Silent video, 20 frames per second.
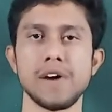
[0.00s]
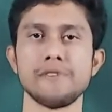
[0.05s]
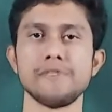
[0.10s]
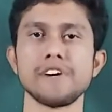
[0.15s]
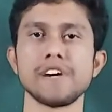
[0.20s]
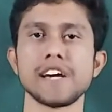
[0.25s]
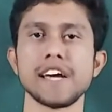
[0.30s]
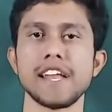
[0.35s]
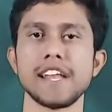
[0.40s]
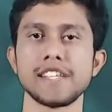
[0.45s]

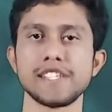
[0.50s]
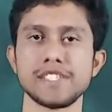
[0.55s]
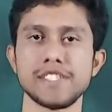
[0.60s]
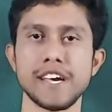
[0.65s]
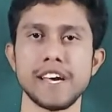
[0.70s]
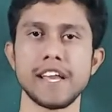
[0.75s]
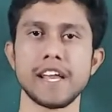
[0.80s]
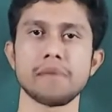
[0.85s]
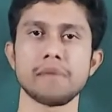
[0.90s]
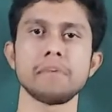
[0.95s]
work energy
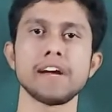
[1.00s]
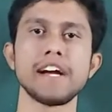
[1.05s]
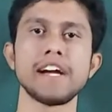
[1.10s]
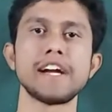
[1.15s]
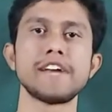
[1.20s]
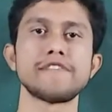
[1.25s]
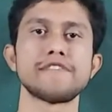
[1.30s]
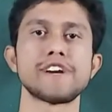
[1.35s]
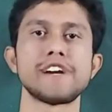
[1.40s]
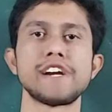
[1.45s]
theorem
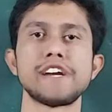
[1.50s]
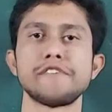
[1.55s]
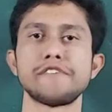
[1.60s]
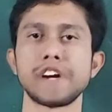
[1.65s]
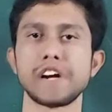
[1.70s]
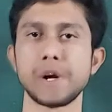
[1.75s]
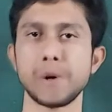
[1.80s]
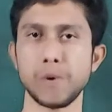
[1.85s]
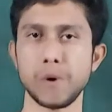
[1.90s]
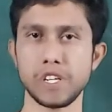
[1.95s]
in
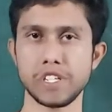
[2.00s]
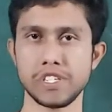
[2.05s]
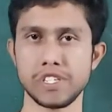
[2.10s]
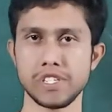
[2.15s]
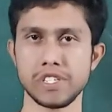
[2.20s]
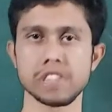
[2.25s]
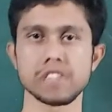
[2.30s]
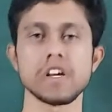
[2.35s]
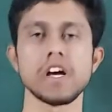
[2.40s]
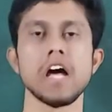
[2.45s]
different
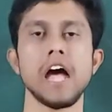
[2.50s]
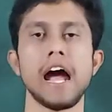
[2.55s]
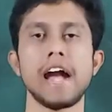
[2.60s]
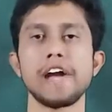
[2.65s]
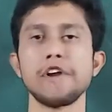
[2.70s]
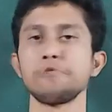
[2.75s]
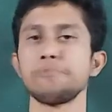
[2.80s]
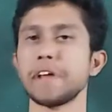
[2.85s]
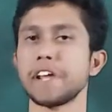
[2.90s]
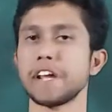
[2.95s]
questions
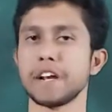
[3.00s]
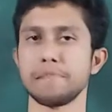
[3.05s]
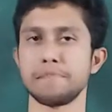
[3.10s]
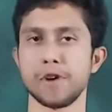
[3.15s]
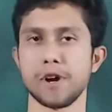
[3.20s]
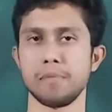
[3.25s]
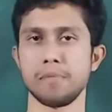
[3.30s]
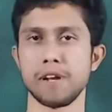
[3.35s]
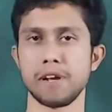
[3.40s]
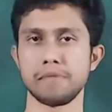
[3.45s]
and numerical
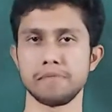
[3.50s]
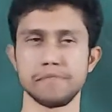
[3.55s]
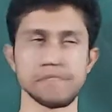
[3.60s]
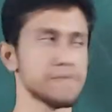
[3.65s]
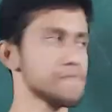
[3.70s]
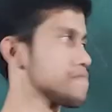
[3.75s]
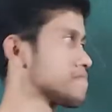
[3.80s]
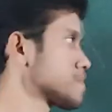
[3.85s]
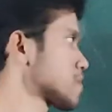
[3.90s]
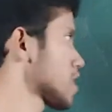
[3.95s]

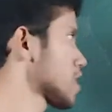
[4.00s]
problems.